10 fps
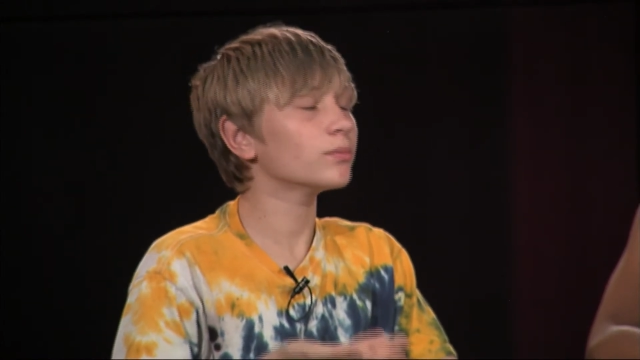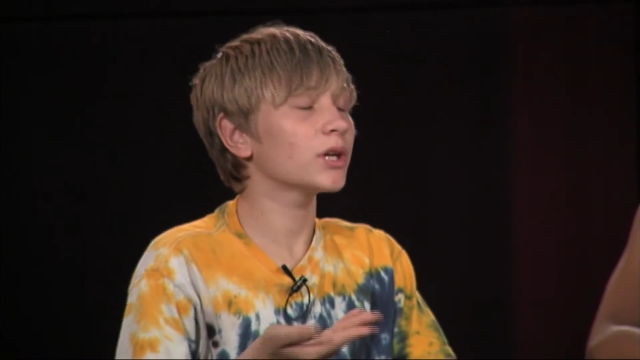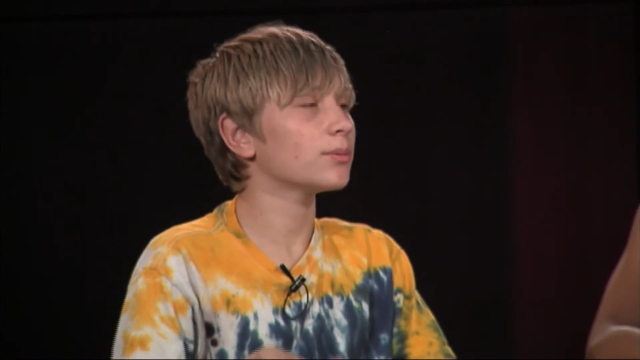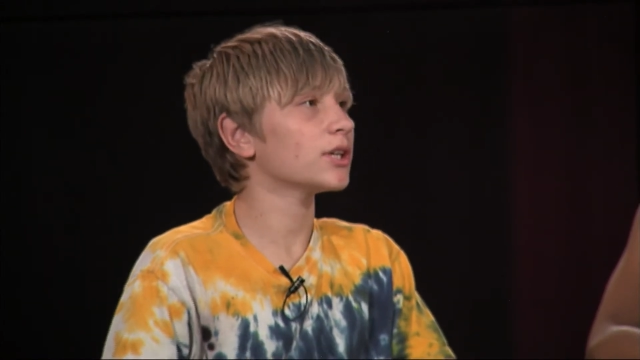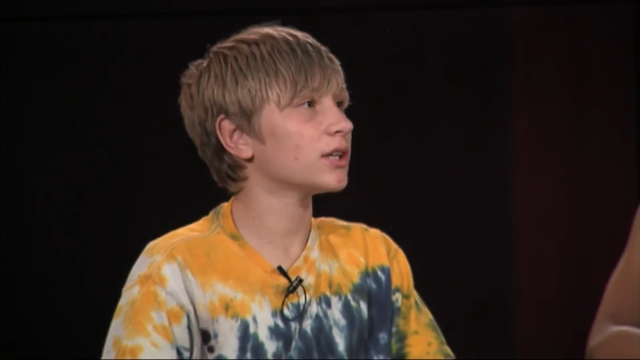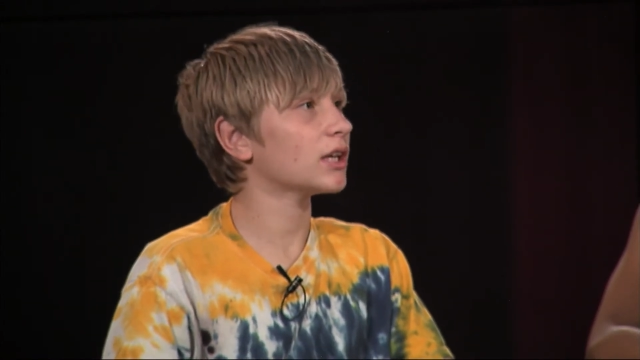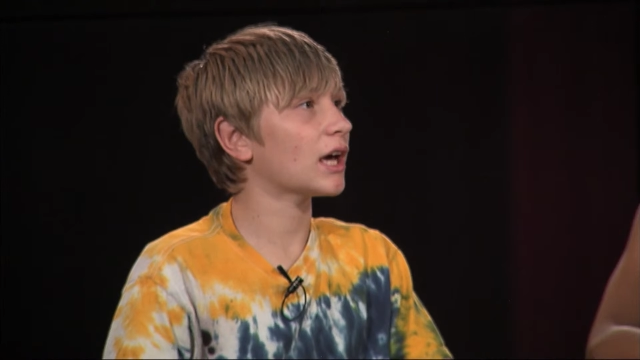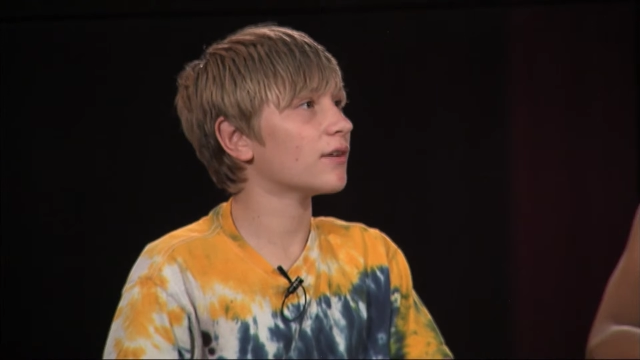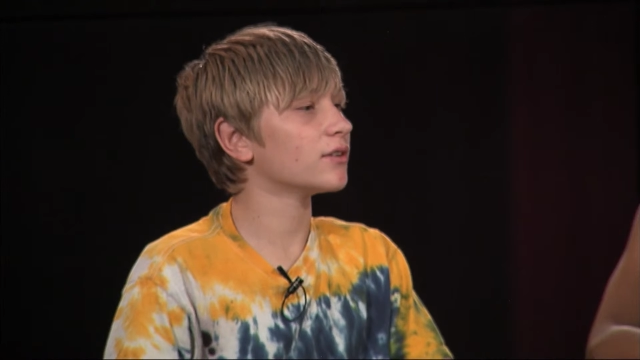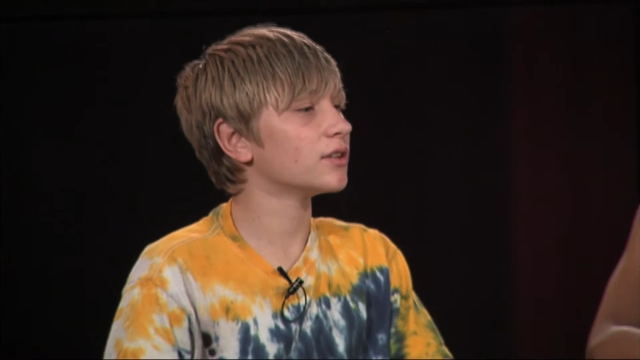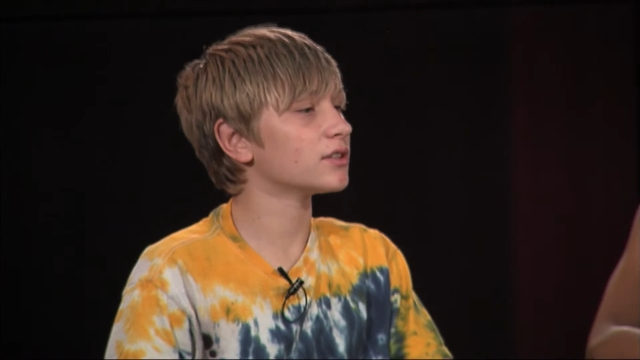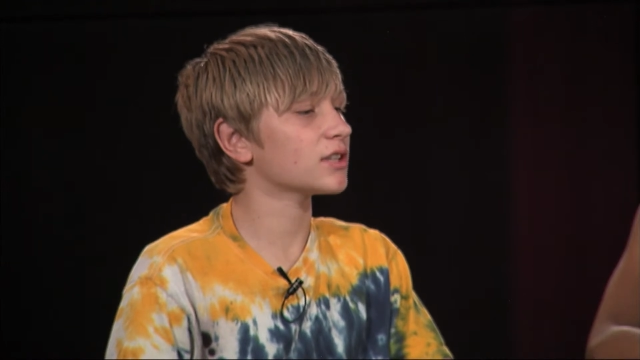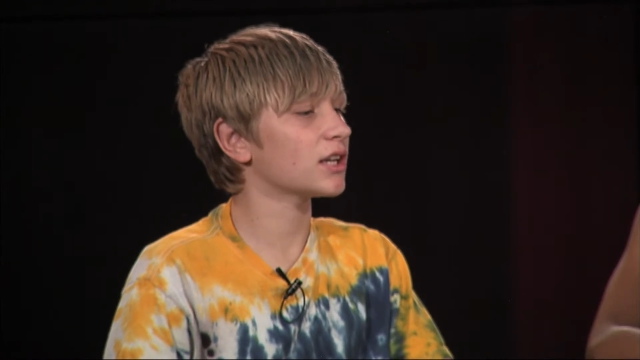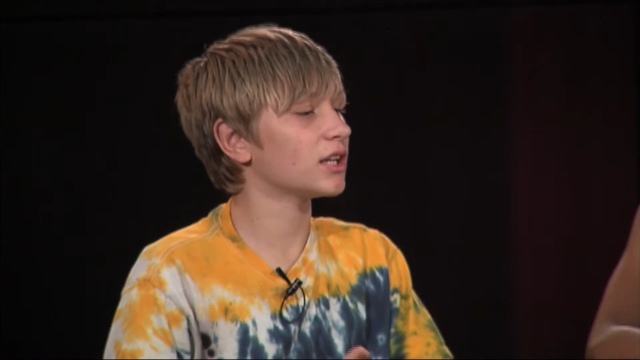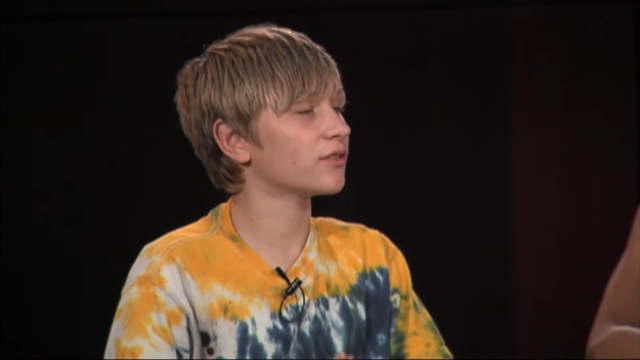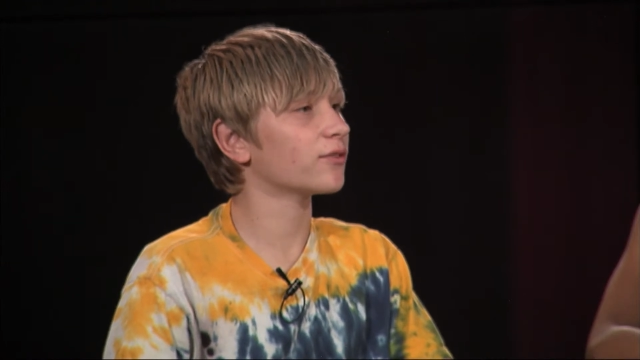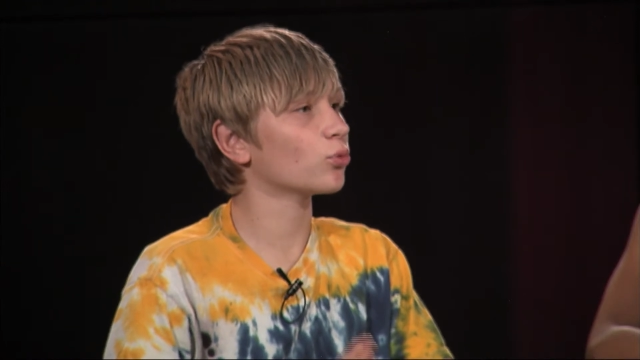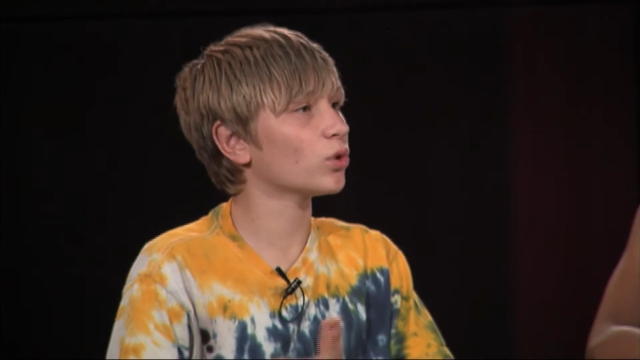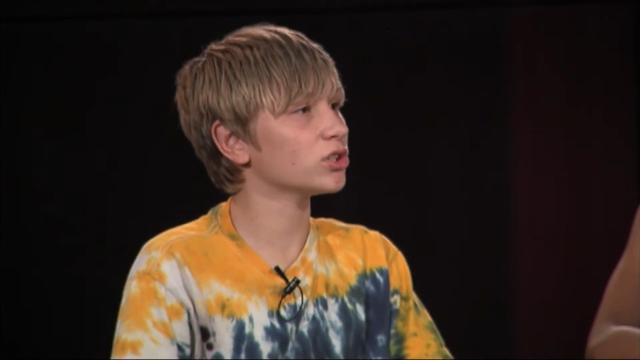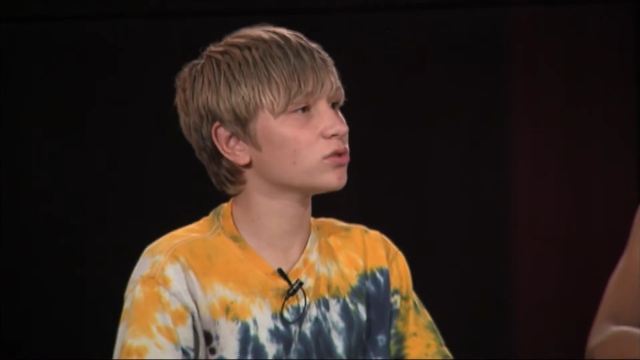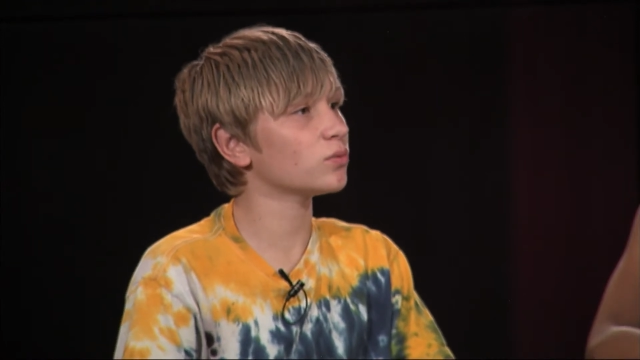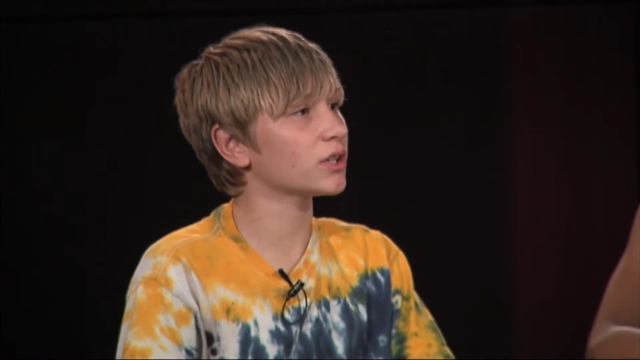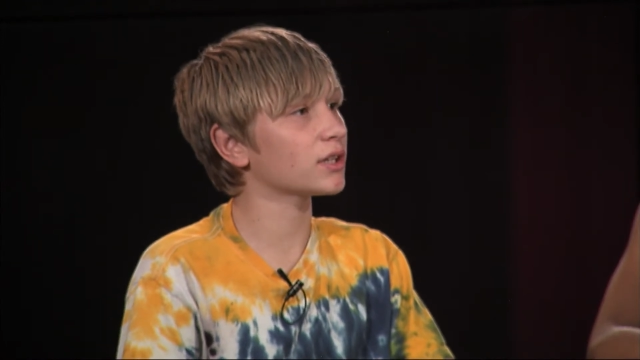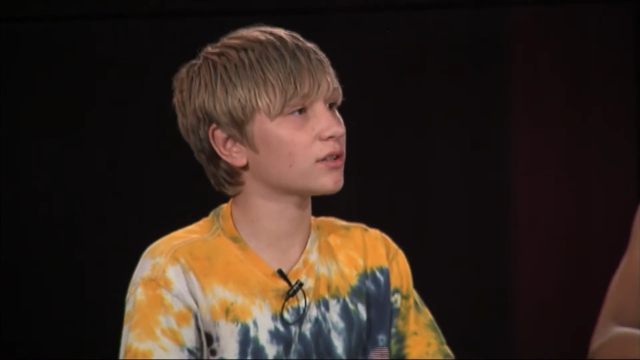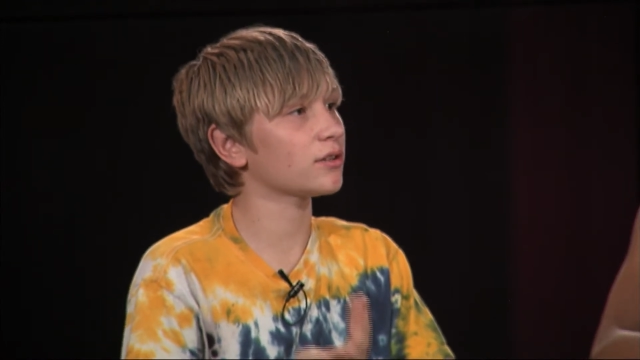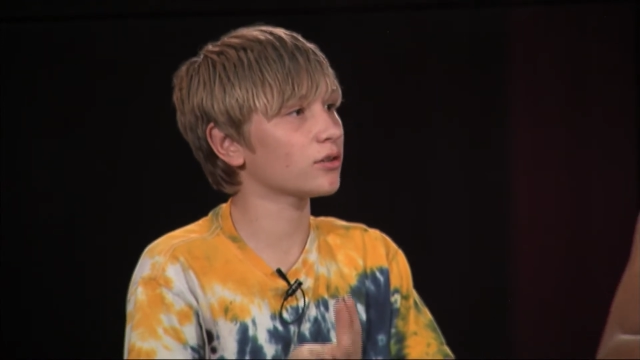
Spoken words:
Maybe have a setting for once a week.